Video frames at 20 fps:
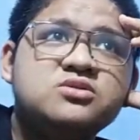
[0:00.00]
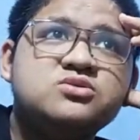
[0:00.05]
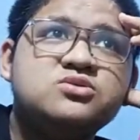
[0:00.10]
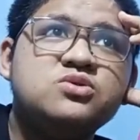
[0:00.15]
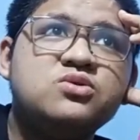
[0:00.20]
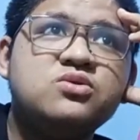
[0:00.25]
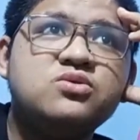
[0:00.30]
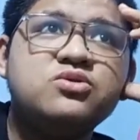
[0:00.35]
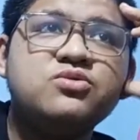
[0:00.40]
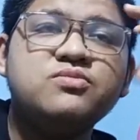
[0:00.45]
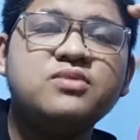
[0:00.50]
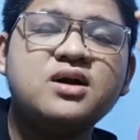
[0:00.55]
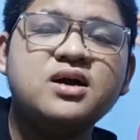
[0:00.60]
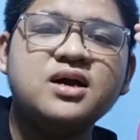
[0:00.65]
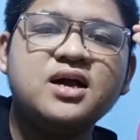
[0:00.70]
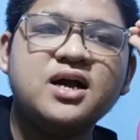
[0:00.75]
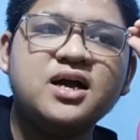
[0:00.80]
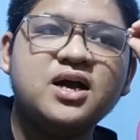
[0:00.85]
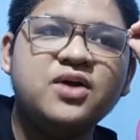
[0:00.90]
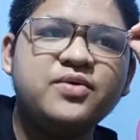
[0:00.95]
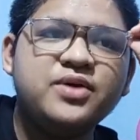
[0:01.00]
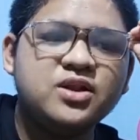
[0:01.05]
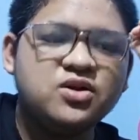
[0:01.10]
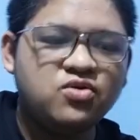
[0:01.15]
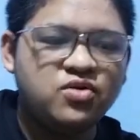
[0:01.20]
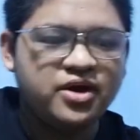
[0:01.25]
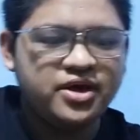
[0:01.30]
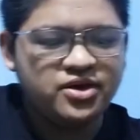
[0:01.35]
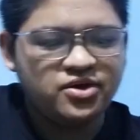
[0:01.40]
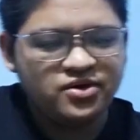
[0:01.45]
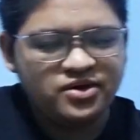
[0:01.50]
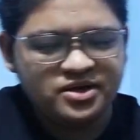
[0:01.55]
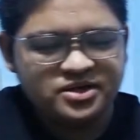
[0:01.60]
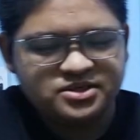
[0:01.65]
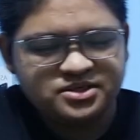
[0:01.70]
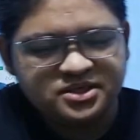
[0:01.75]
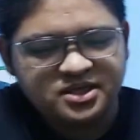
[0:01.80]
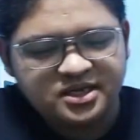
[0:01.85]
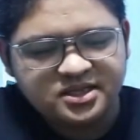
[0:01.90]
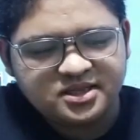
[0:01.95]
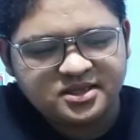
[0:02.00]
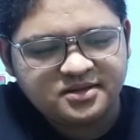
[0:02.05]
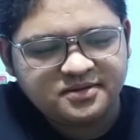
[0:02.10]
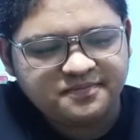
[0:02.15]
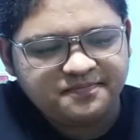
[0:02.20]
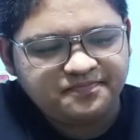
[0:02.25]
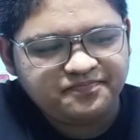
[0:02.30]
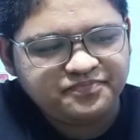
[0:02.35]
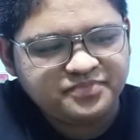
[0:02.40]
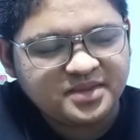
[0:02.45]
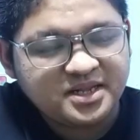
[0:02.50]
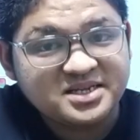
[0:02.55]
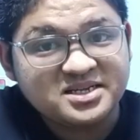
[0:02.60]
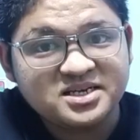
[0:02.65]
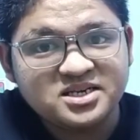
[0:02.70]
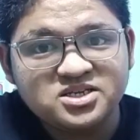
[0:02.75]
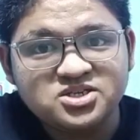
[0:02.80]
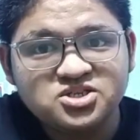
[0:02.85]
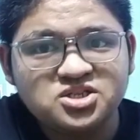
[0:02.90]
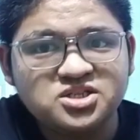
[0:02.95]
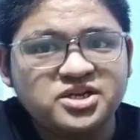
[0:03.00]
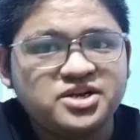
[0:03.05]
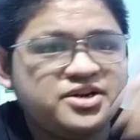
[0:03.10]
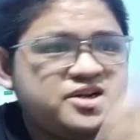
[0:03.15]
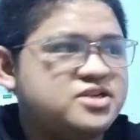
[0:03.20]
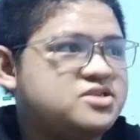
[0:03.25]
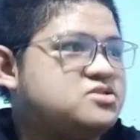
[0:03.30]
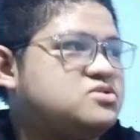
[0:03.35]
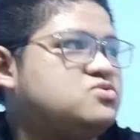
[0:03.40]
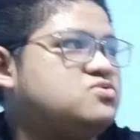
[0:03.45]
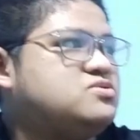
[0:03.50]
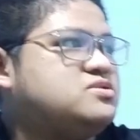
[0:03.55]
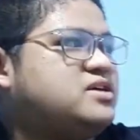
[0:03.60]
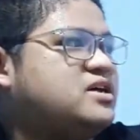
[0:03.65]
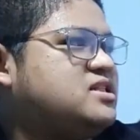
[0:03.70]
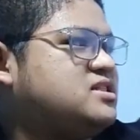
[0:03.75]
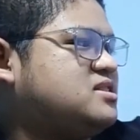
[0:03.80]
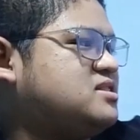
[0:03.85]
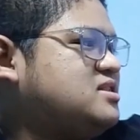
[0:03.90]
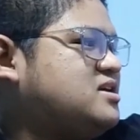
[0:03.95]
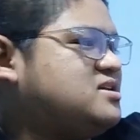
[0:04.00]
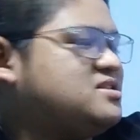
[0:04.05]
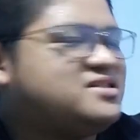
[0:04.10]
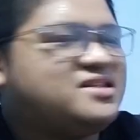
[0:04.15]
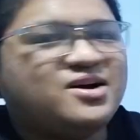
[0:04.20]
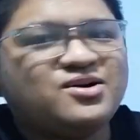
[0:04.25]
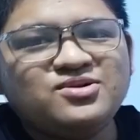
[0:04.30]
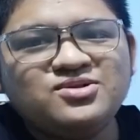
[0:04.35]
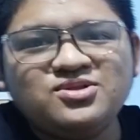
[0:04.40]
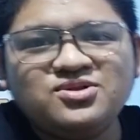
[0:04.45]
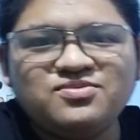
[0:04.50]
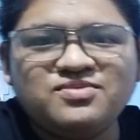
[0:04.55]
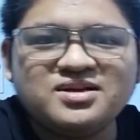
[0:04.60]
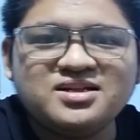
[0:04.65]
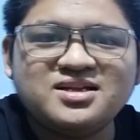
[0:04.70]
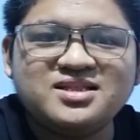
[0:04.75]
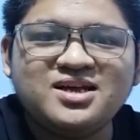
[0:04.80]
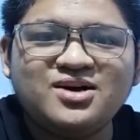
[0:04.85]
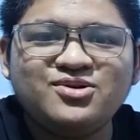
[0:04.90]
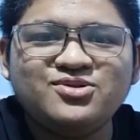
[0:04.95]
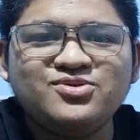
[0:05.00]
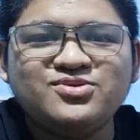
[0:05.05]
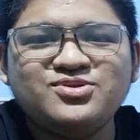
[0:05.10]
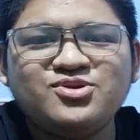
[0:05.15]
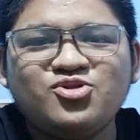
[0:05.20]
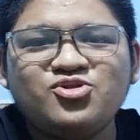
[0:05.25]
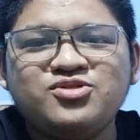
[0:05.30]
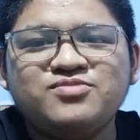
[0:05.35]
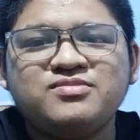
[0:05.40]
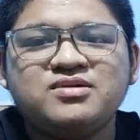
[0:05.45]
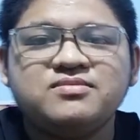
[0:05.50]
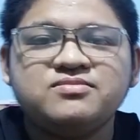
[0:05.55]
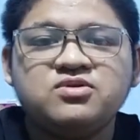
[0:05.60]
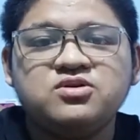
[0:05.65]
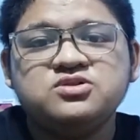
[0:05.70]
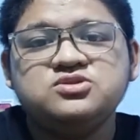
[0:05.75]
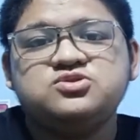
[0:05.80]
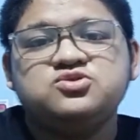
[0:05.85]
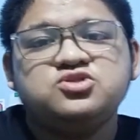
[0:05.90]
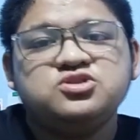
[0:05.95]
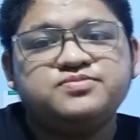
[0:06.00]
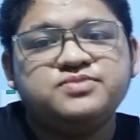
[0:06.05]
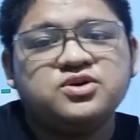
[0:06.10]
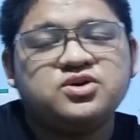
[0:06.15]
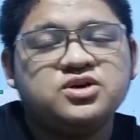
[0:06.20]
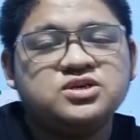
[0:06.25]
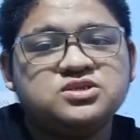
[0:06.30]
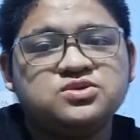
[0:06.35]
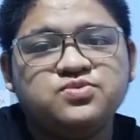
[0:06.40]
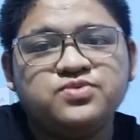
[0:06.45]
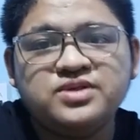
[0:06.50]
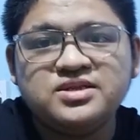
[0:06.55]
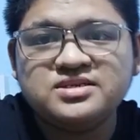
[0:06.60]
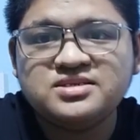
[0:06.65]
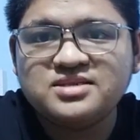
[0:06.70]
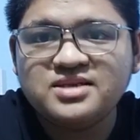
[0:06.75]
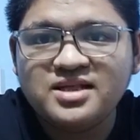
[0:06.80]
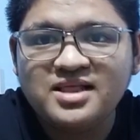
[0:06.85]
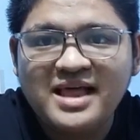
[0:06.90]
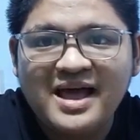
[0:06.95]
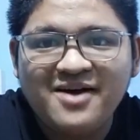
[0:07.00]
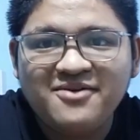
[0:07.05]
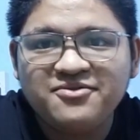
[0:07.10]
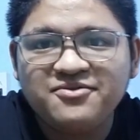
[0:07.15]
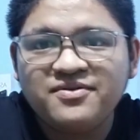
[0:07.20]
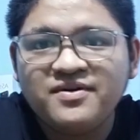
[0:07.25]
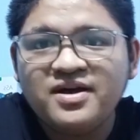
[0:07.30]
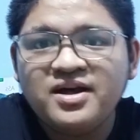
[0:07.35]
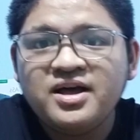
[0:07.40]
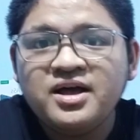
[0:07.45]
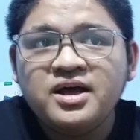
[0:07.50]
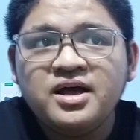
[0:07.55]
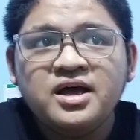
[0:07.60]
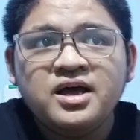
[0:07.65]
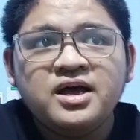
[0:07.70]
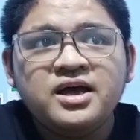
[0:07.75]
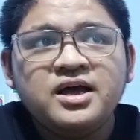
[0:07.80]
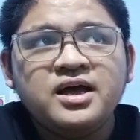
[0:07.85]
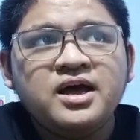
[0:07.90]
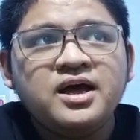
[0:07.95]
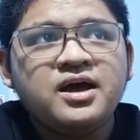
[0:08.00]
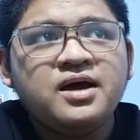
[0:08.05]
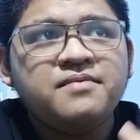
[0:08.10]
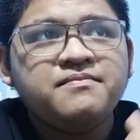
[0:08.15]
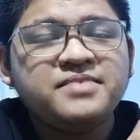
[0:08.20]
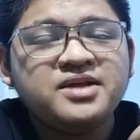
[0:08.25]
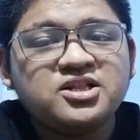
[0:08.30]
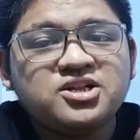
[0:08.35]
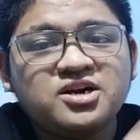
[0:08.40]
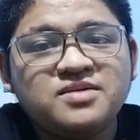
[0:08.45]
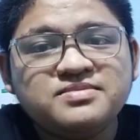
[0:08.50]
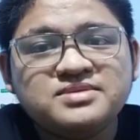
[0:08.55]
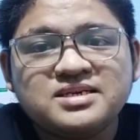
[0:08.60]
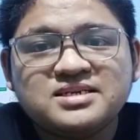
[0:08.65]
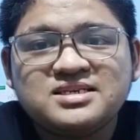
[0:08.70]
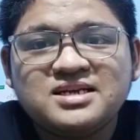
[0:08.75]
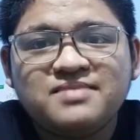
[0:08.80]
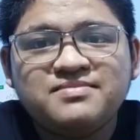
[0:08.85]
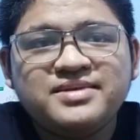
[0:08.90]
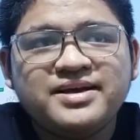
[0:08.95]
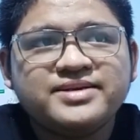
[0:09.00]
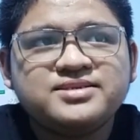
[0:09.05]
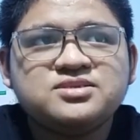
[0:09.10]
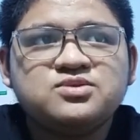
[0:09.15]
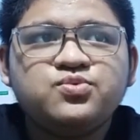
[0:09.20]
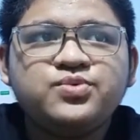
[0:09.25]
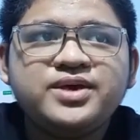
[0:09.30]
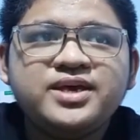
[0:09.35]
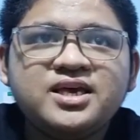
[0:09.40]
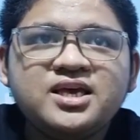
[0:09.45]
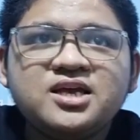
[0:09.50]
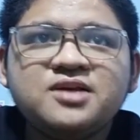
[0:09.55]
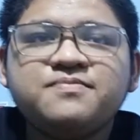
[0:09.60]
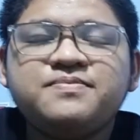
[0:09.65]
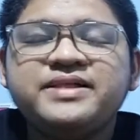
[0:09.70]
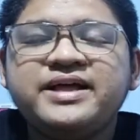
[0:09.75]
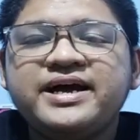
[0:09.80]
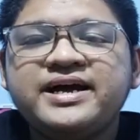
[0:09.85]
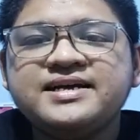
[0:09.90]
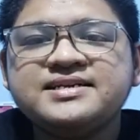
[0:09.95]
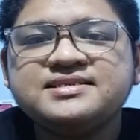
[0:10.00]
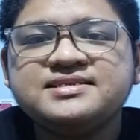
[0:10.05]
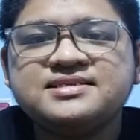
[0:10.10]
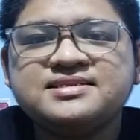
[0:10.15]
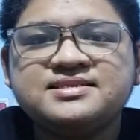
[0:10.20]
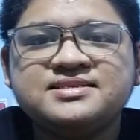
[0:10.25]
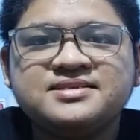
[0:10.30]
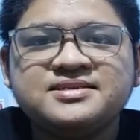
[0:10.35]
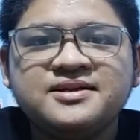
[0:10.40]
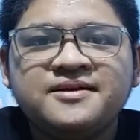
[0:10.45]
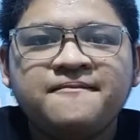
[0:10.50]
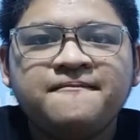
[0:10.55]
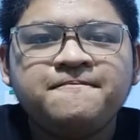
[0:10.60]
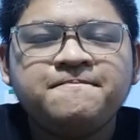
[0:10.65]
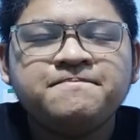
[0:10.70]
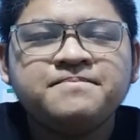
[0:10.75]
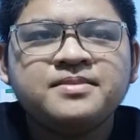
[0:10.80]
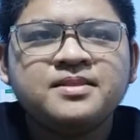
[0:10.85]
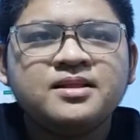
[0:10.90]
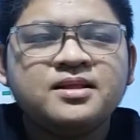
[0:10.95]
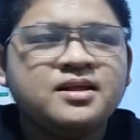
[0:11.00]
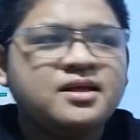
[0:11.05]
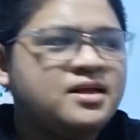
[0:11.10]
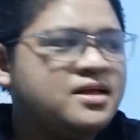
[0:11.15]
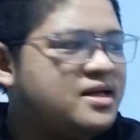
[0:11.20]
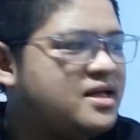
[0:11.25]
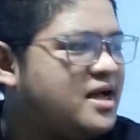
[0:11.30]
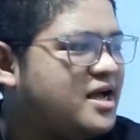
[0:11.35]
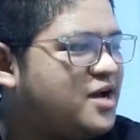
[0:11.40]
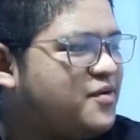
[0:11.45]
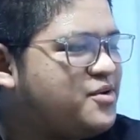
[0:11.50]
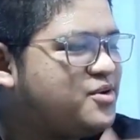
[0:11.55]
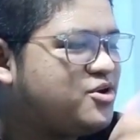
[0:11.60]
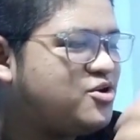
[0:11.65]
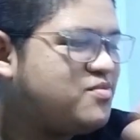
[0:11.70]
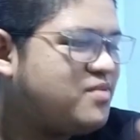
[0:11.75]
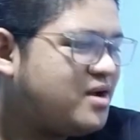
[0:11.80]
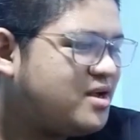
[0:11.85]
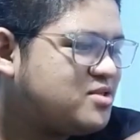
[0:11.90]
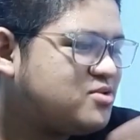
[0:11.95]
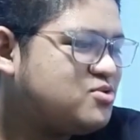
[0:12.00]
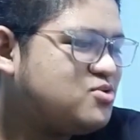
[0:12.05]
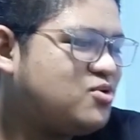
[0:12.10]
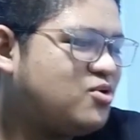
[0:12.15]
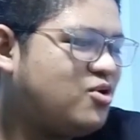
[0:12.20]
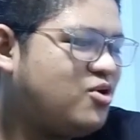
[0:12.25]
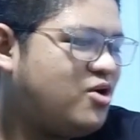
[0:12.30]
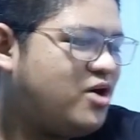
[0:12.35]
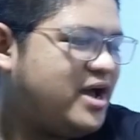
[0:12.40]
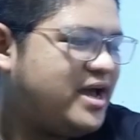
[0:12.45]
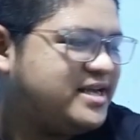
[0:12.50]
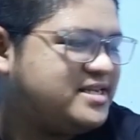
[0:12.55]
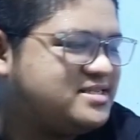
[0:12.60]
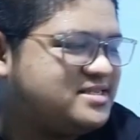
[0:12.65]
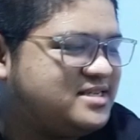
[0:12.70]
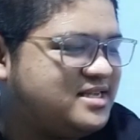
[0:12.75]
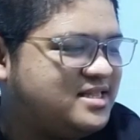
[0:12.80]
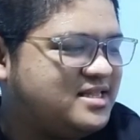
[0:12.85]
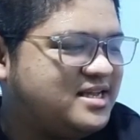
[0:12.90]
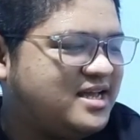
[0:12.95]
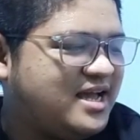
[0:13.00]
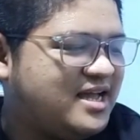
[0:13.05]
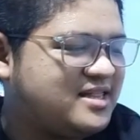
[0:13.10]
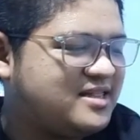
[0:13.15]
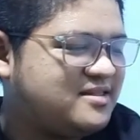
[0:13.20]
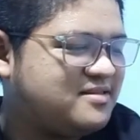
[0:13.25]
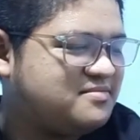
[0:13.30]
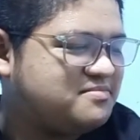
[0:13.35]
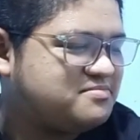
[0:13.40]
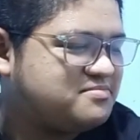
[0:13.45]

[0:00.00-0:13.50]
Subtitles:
So yung mga gagawin ko ngayon is that as an engineering student, magda-download ako ng mga modules because we'll still have midterms exam next week. Plus, gagawin ko yung mga to-do ko. I still got,